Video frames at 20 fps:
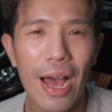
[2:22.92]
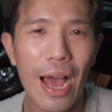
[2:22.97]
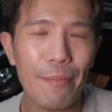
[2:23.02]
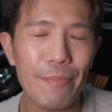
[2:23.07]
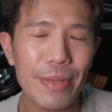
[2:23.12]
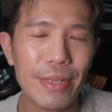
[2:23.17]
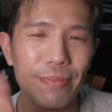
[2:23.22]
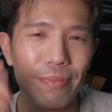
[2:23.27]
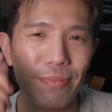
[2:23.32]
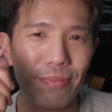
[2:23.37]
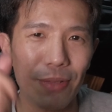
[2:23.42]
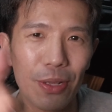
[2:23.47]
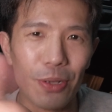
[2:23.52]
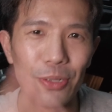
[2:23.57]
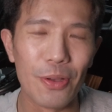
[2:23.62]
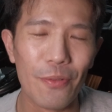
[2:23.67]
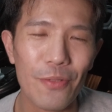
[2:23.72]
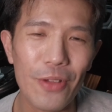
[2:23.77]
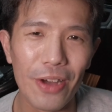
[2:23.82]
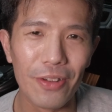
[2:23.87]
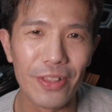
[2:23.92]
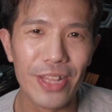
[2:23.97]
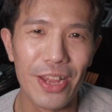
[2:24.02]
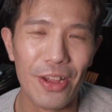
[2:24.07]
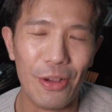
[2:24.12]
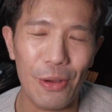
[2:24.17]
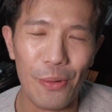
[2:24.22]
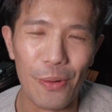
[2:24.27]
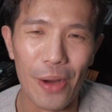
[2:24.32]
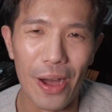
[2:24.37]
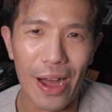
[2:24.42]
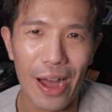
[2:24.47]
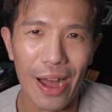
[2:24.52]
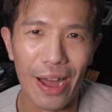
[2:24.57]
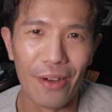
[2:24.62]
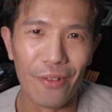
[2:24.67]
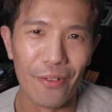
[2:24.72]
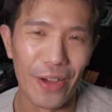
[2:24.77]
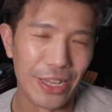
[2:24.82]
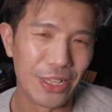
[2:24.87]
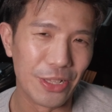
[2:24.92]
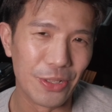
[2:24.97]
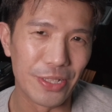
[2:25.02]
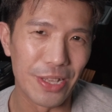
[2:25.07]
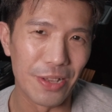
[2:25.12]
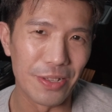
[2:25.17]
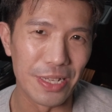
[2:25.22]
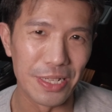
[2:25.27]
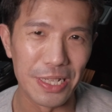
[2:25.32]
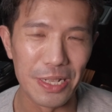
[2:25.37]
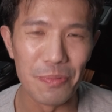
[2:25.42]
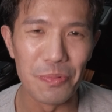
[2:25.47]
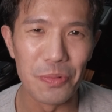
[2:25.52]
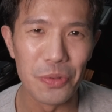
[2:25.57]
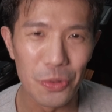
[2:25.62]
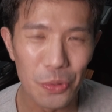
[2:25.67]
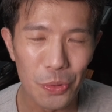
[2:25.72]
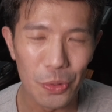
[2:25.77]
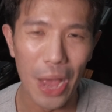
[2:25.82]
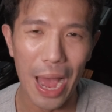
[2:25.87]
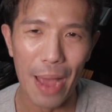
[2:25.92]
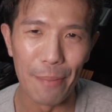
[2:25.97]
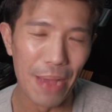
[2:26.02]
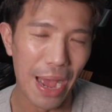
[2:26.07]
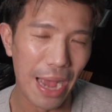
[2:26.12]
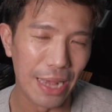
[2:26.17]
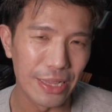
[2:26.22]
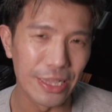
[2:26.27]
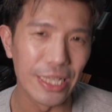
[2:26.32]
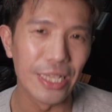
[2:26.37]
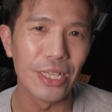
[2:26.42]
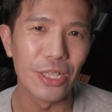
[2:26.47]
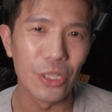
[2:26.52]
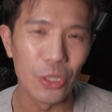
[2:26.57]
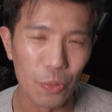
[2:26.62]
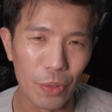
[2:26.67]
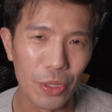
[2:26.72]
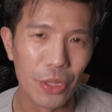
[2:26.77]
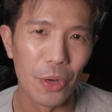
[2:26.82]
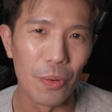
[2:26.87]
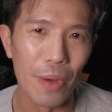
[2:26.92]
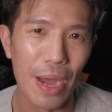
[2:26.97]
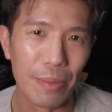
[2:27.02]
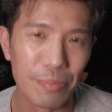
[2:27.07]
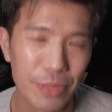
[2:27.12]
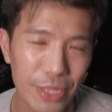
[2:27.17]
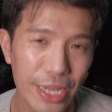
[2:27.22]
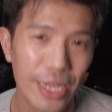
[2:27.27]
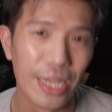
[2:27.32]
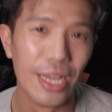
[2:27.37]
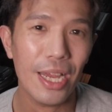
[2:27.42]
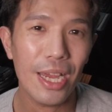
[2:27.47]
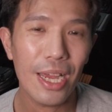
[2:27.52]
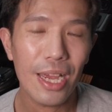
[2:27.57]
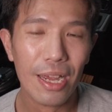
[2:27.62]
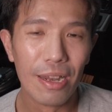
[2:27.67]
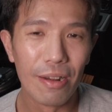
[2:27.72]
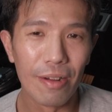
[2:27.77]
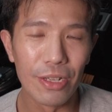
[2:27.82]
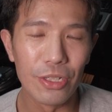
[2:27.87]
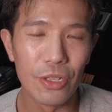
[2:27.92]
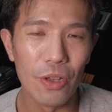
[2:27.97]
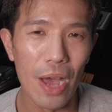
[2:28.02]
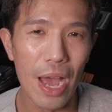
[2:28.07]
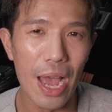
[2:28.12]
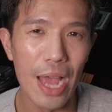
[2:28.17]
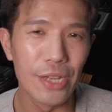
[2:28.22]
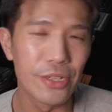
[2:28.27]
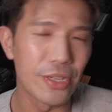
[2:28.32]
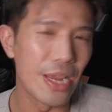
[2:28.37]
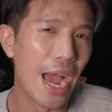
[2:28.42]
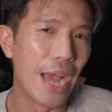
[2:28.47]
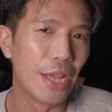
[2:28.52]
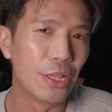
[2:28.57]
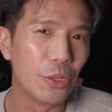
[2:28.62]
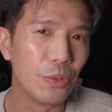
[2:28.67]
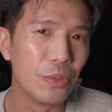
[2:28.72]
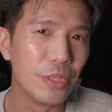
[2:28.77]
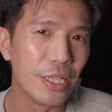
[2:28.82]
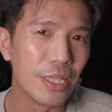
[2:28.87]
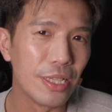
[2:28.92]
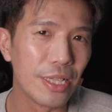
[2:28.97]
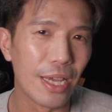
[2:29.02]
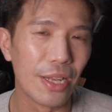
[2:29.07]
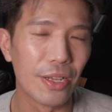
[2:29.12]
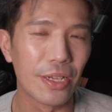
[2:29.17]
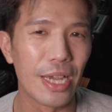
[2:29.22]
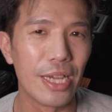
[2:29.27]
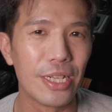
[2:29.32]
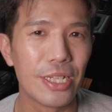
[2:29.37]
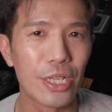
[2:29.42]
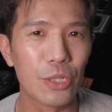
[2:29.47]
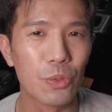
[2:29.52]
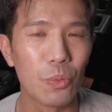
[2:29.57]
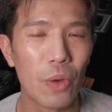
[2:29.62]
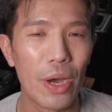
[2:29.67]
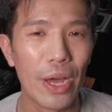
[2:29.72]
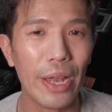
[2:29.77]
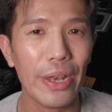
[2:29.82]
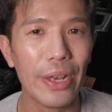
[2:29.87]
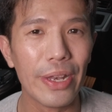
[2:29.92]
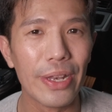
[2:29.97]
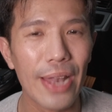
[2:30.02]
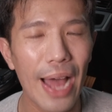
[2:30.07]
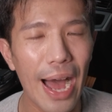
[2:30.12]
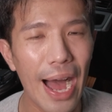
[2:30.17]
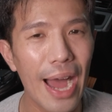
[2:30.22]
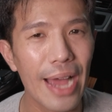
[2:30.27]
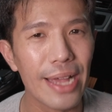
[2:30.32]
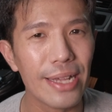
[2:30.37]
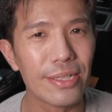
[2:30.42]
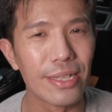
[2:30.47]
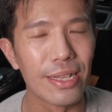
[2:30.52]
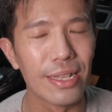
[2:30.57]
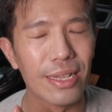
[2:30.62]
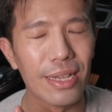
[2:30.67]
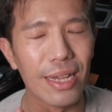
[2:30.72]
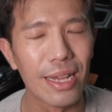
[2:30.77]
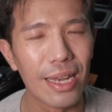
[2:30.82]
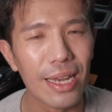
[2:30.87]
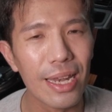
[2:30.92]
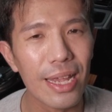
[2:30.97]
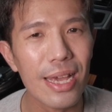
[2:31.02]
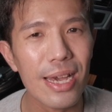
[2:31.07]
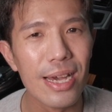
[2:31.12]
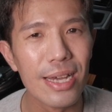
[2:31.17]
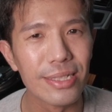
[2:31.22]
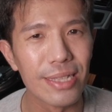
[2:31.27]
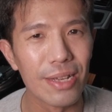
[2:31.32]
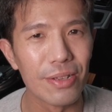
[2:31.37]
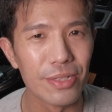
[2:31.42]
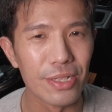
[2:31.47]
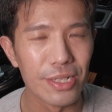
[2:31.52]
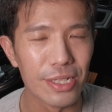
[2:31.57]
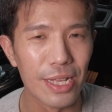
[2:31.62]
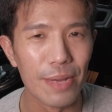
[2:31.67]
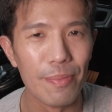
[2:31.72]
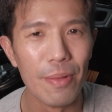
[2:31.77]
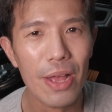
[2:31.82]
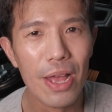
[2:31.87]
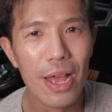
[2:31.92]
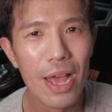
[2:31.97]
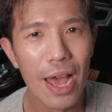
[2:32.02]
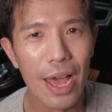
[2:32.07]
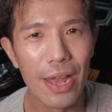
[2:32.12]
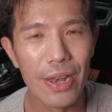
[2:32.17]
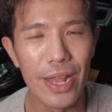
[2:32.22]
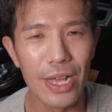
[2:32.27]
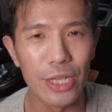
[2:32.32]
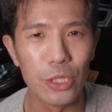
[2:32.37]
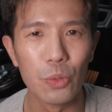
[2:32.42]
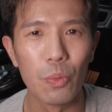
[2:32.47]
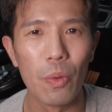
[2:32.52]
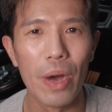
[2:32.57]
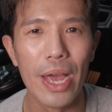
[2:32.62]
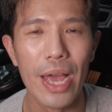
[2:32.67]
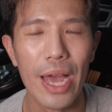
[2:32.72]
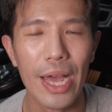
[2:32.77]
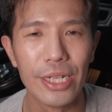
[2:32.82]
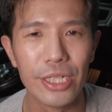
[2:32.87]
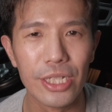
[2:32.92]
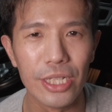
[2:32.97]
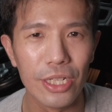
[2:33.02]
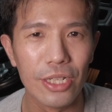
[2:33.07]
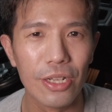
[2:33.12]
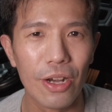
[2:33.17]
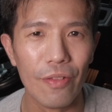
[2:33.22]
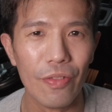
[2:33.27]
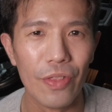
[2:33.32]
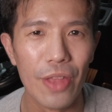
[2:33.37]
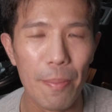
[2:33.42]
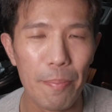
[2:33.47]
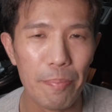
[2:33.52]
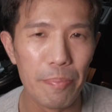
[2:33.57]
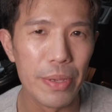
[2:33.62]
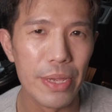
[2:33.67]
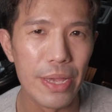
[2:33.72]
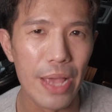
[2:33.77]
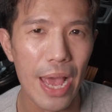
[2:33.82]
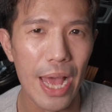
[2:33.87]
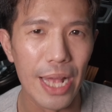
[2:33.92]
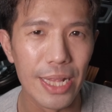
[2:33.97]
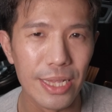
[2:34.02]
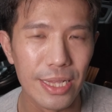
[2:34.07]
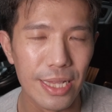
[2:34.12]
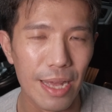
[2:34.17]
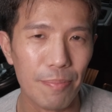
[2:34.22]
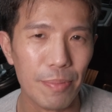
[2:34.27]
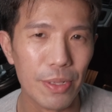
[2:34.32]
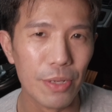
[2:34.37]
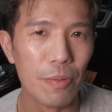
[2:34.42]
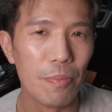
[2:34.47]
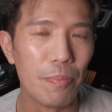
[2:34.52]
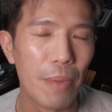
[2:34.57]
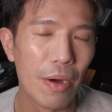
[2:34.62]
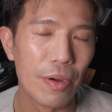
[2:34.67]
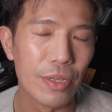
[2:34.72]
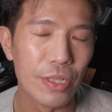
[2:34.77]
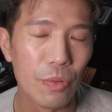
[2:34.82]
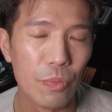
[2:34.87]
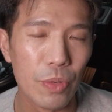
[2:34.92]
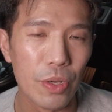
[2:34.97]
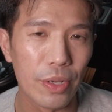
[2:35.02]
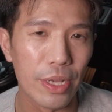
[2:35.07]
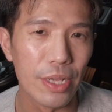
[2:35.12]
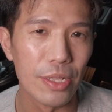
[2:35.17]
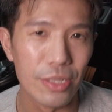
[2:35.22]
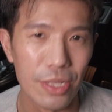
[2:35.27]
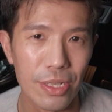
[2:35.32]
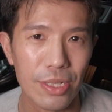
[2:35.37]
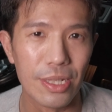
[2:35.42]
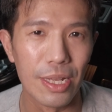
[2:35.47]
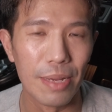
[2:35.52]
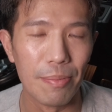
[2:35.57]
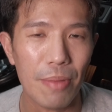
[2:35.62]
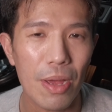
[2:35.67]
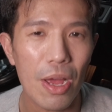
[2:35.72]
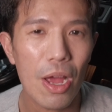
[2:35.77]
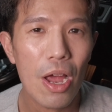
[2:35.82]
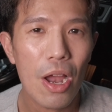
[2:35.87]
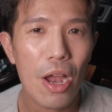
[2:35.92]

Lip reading: I mean, those of you out there who are into sound system, I think you will know what I'm saying. Right, so actually I don't need that, okay, I just want nice and clear sound system, and that's why I actually got the BMW Bowers and Wilkins system.